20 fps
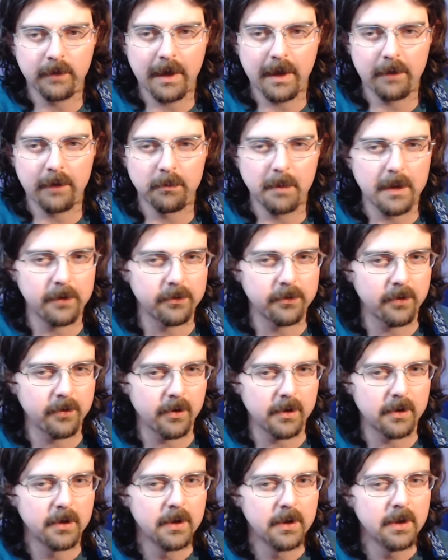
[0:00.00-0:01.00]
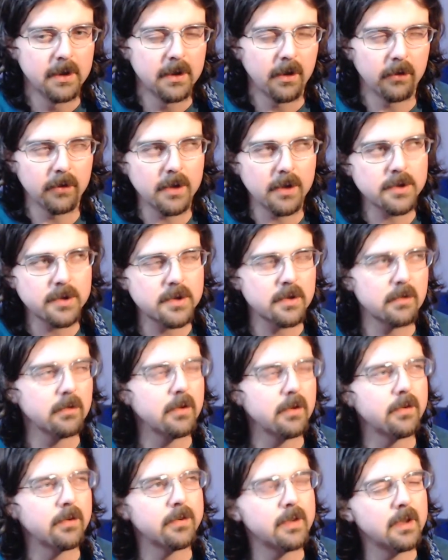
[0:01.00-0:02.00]
bass on it, unless you're
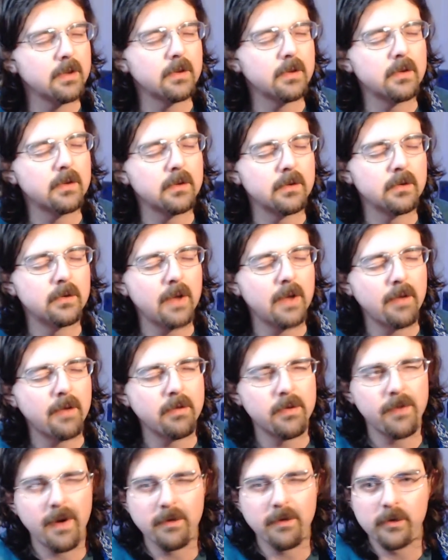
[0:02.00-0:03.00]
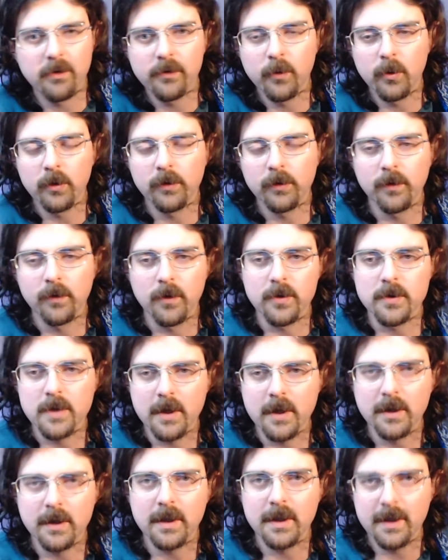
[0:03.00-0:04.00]
listening to Davey 504's
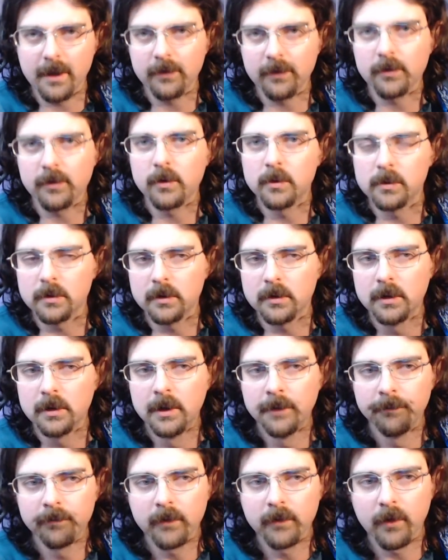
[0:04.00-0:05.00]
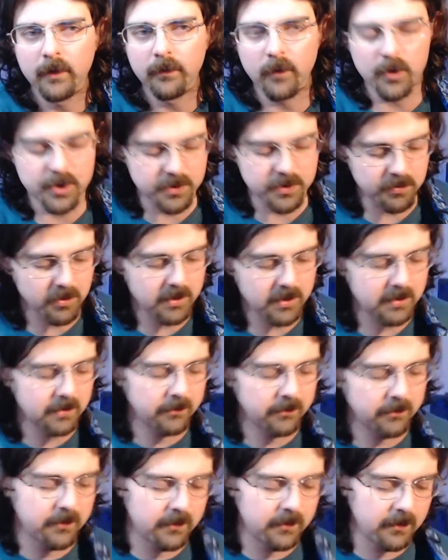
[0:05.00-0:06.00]
version. I think he has a cool version where he
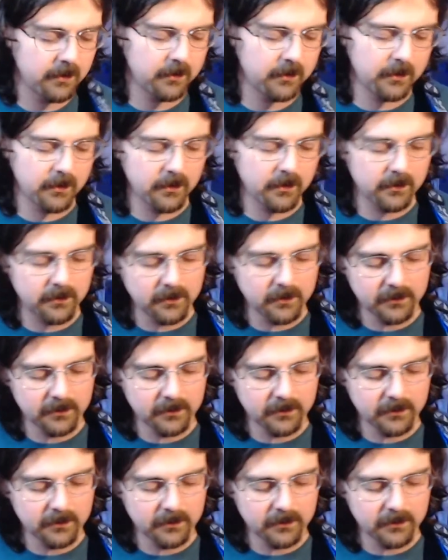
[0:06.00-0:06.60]
does the dun dun.